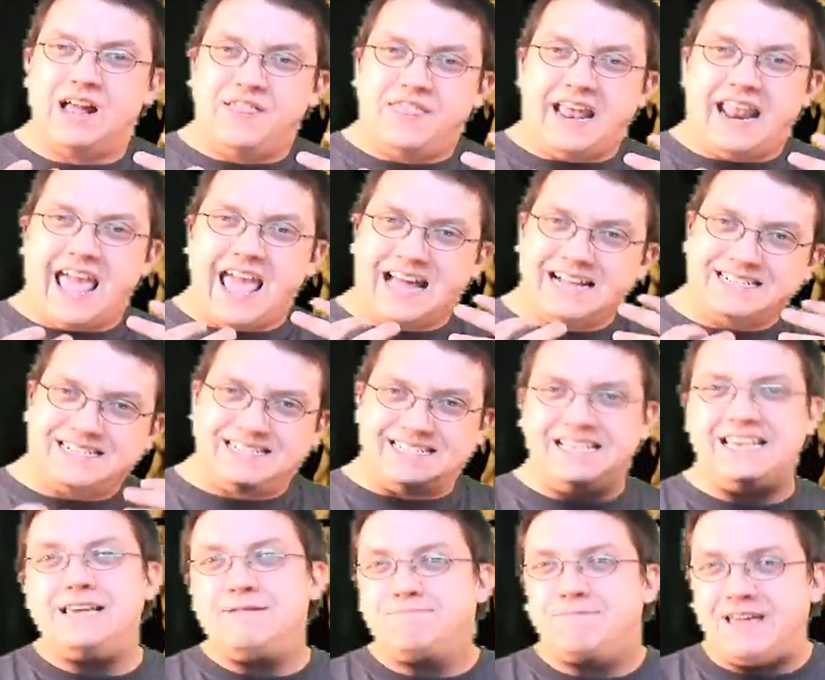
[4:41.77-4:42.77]
that has
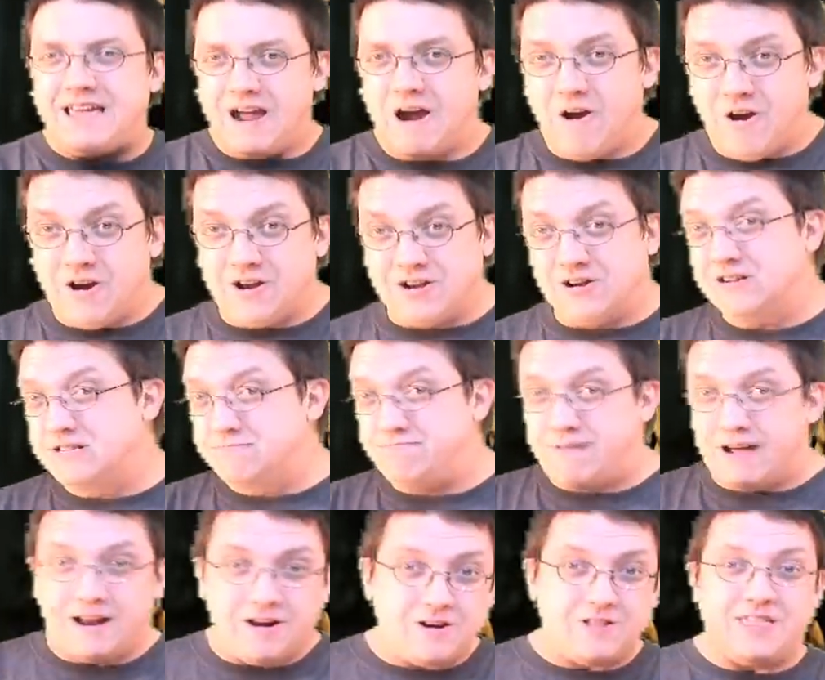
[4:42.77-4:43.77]
deep characters,
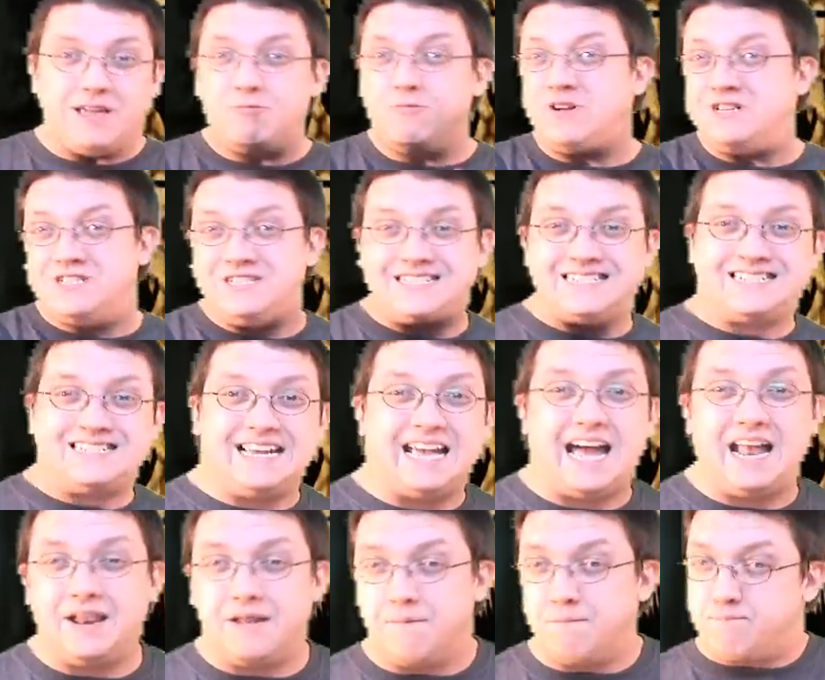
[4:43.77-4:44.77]
better than what you see
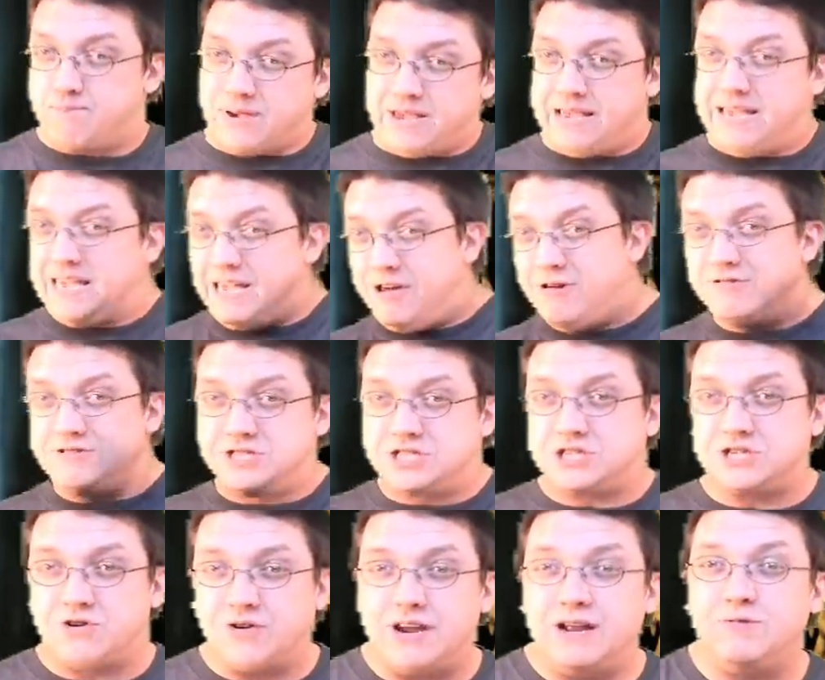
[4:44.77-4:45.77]
on the big, huge
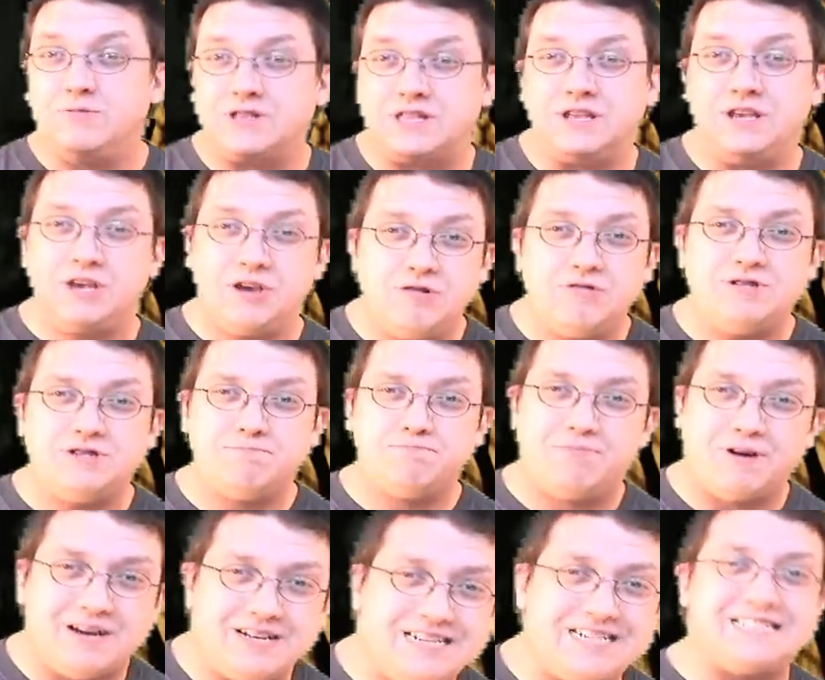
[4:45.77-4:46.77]
screen with the huge
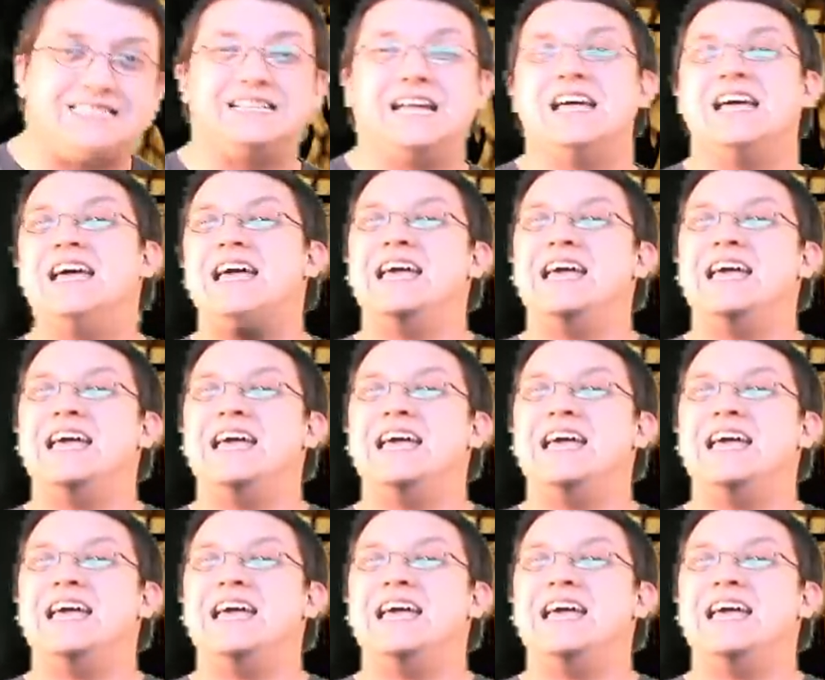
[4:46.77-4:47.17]
budgets,